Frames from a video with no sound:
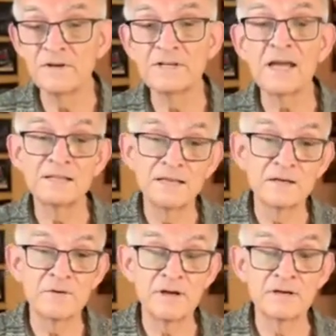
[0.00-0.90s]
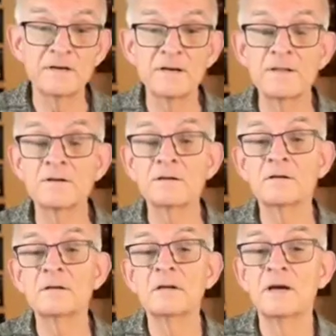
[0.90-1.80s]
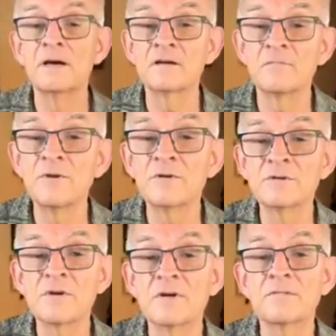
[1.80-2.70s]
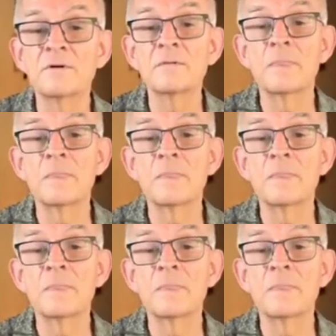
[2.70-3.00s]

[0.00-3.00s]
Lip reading: tightly integrated into their computer software.